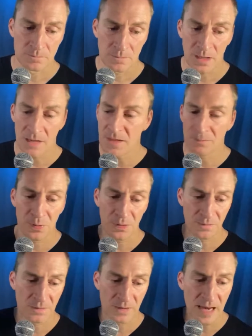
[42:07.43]
and then
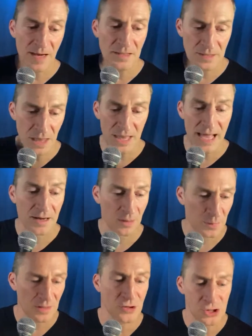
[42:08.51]
put candies in. That could
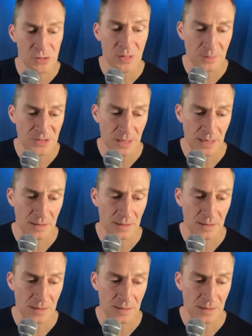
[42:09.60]
be the shoot. I'm saying.